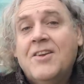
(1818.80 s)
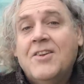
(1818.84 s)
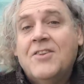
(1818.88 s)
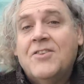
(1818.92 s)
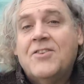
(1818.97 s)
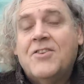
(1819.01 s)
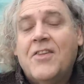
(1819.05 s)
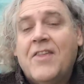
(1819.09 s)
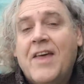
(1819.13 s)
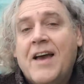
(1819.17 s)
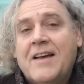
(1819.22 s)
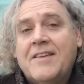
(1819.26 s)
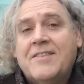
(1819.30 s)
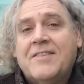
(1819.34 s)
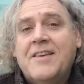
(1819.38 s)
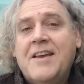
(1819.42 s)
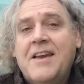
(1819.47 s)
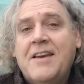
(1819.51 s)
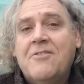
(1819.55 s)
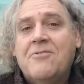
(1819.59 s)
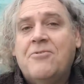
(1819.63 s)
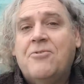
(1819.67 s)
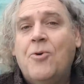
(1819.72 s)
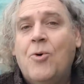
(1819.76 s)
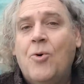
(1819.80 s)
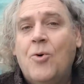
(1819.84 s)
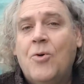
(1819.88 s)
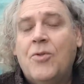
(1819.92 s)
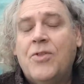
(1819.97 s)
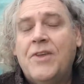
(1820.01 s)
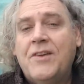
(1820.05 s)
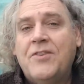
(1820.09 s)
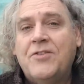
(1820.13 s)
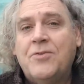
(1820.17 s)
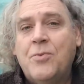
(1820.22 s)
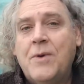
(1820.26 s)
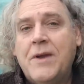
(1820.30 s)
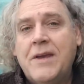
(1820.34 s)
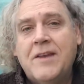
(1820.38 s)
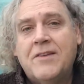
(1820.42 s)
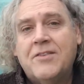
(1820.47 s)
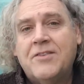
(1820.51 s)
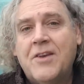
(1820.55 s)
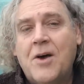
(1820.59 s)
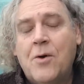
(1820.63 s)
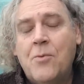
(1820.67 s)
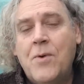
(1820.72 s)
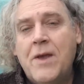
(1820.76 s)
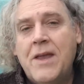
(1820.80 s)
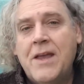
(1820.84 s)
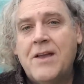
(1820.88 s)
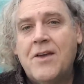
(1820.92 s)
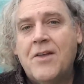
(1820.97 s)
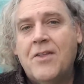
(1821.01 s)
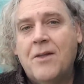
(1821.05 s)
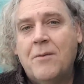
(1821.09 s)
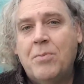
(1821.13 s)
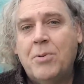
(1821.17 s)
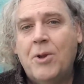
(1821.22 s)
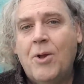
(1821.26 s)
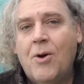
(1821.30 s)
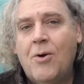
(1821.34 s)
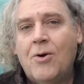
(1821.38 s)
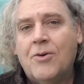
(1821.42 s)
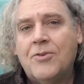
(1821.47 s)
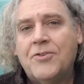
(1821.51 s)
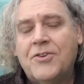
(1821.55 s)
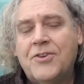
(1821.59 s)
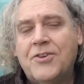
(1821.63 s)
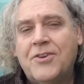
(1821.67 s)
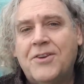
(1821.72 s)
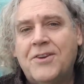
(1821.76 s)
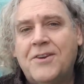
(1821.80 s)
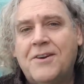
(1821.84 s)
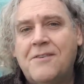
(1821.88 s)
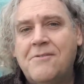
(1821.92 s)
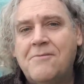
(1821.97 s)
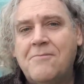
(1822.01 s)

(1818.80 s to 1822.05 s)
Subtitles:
So that's it for this week's A Week at the Plot.